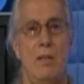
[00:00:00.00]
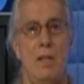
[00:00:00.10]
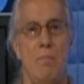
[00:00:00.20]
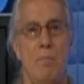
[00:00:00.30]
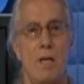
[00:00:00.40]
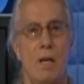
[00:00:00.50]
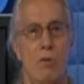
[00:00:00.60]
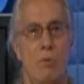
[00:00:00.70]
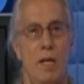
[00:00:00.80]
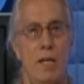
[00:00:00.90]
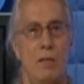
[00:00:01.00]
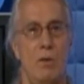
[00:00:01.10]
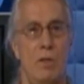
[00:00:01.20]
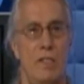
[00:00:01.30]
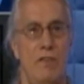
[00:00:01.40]
The middle ring
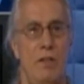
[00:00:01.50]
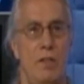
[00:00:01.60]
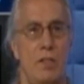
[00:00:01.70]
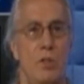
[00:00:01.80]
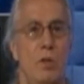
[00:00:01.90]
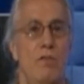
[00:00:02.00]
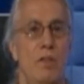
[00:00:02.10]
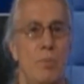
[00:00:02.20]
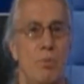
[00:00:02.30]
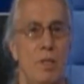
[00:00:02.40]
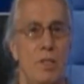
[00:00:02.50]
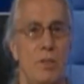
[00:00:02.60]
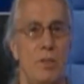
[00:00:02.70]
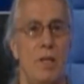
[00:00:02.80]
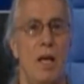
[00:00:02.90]
or sphere stood for the
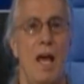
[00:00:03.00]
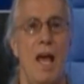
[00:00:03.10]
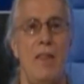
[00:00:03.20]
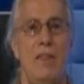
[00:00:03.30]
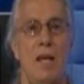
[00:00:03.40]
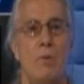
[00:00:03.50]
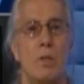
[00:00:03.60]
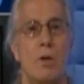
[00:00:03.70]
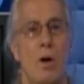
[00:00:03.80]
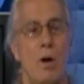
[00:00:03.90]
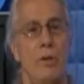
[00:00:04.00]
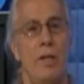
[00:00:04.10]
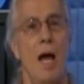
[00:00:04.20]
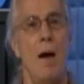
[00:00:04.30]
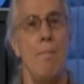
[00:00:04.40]
priesthood, and they were called
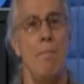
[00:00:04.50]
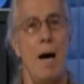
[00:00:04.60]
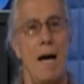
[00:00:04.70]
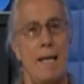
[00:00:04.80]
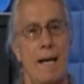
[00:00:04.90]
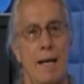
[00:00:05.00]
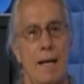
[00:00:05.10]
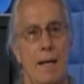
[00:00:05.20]
Maya.